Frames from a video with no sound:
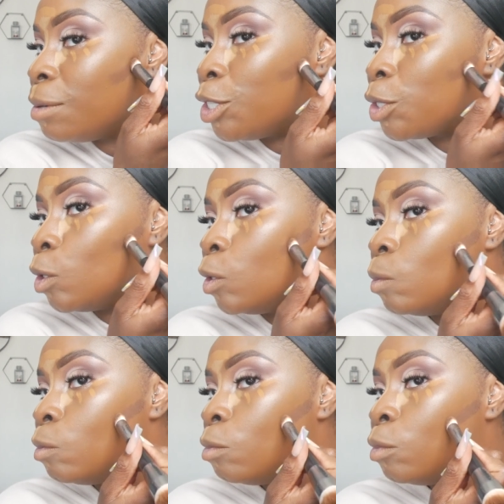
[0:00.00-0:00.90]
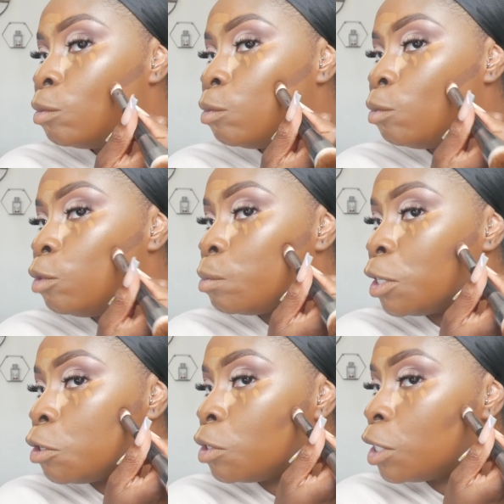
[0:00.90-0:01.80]
to a school, which
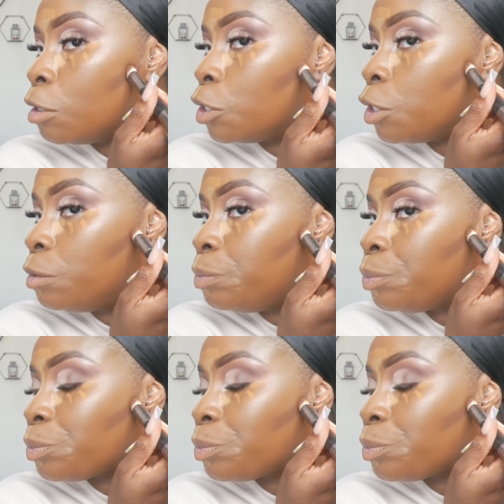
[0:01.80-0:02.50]
my children go to,